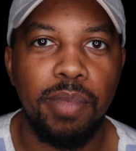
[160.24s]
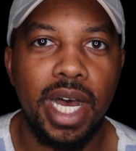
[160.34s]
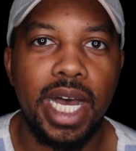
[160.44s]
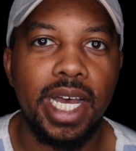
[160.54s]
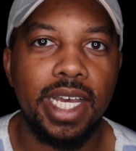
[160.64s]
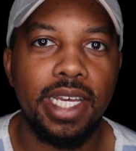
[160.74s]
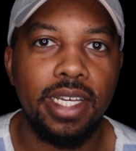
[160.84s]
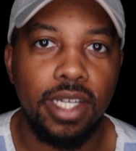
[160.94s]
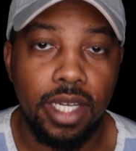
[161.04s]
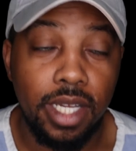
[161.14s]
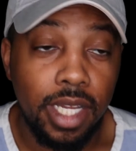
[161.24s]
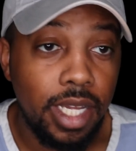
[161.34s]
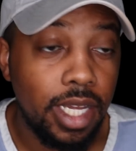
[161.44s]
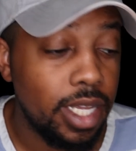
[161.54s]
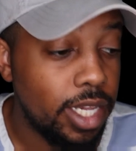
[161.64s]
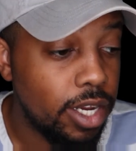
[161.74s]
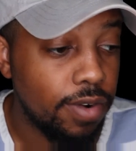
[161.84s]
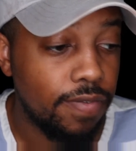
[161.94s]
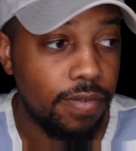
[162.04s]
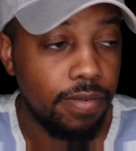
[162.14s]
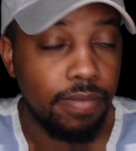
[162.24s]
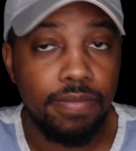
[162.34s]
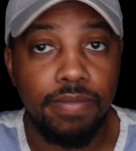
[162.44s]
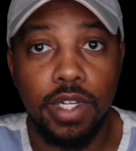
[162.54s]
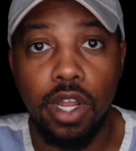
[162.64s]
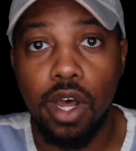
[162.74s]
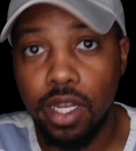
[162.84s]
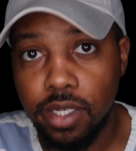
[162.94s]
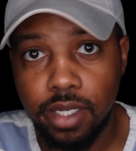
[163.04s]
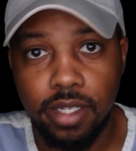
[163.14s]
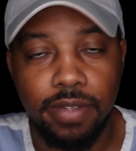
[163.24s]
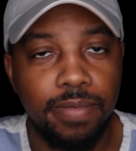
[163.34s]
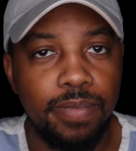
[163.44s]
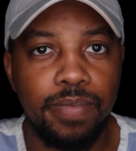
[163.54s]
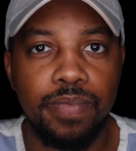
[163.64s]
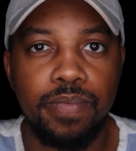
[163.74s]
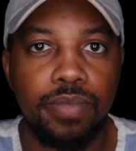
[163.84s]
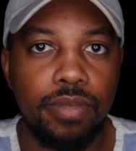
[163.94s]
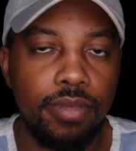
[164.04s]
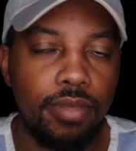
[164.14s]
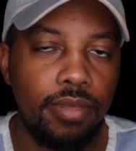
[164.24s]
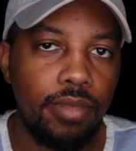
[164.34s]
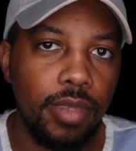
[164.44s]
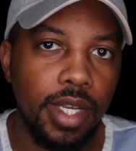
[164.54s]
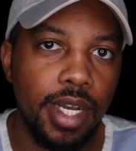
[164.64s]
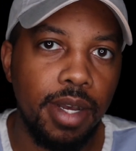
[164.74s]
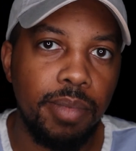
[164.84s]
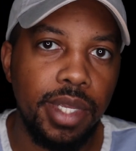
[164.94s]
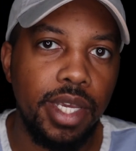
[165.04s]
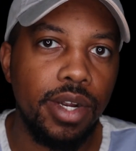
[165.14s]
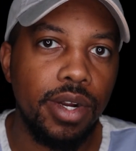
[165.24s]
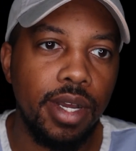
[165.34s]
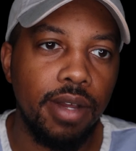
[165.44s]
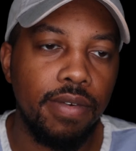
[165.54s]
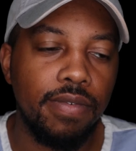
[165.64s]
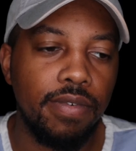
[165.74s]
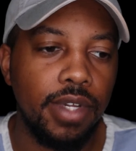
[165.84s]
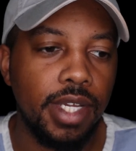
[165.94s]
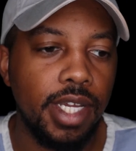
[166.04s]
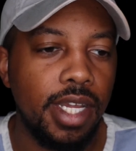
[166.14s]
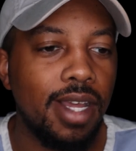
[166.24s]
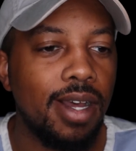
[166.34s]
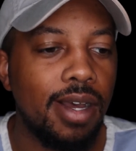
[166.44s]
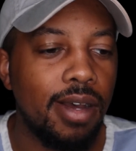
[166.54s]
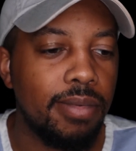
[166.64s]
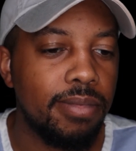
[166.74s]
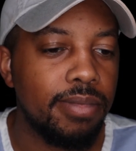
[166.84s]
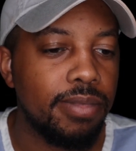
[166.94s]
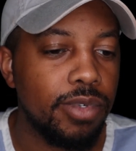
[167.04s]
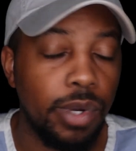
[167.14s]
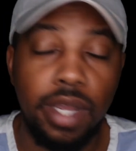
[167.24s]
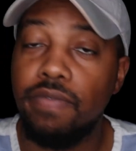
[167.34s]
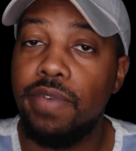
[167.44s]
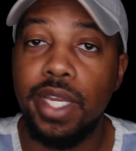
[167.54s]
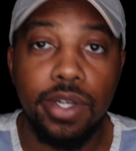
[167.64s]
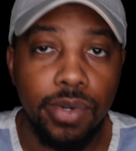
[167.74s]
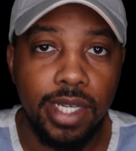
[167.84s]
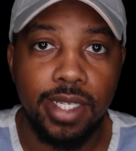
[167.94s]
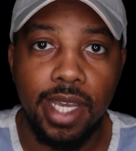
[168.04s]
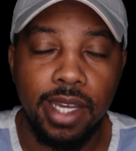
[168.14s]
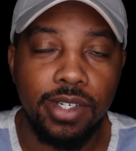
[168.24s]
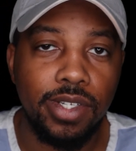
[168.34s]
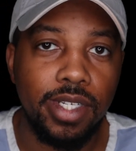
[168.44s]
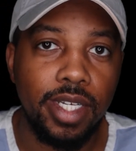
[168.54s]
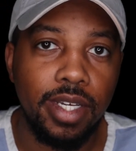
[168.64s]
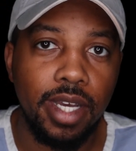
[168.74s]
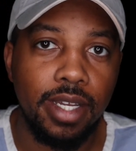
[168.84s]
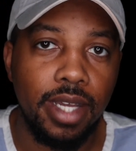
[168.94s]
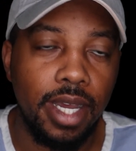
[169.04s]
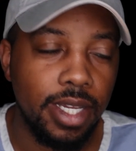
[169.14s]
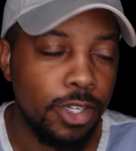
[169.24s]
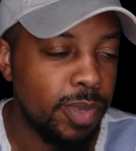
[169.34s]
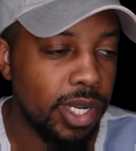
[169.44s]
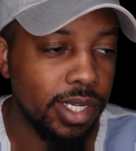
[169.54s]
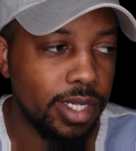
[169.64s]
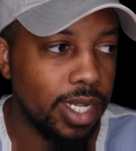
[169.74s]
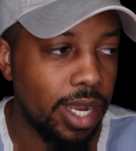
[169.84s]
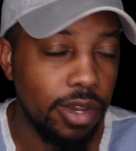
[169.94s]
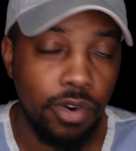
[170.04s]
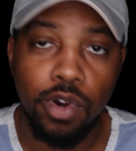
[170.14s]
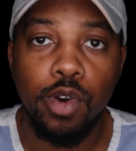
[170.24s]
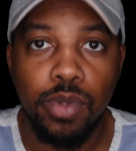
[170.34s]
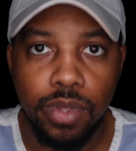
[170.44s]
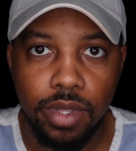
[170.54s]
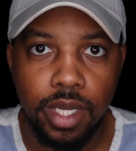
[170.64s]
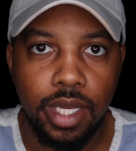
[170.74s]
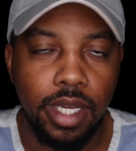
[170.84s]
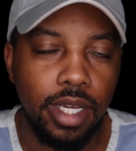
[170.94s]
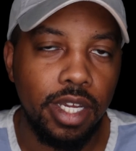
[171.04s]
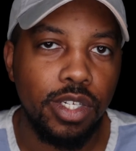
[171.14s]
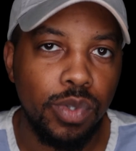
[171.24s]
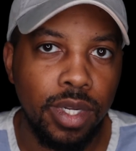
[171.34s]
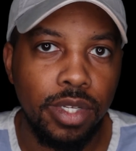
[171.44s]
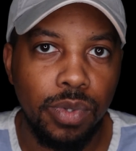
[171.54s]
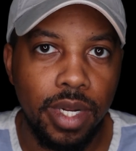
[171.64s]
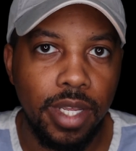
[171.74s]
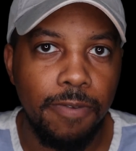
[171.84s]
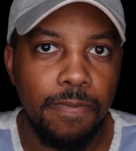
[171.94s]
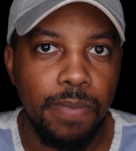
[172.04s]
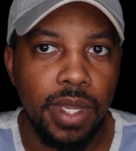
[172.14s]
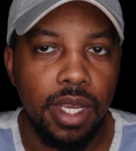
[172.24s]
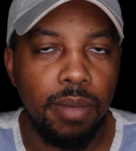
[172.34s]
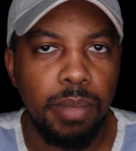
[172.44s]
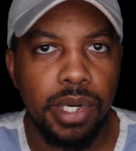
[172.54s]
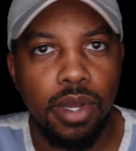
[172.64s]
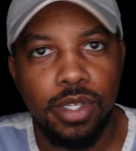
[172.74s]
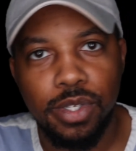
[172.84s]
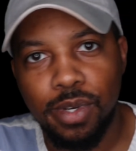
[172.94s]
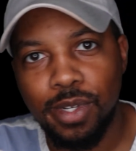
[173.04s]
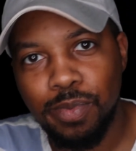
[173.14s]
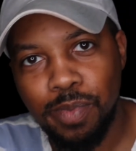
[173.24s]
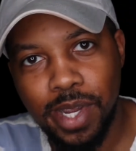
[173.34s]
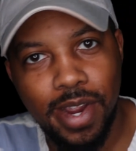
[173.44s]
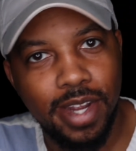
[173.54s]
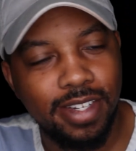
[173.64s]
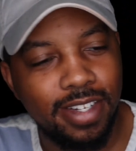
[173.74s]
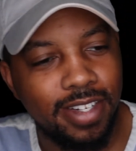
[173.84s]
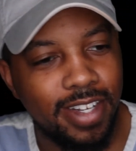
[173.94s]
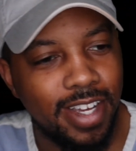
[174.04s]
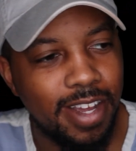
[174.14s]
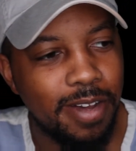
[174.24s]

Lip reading: by a year of loss, a year of great victories. Actually, I experienced a lot of growth in 2020, but also experienced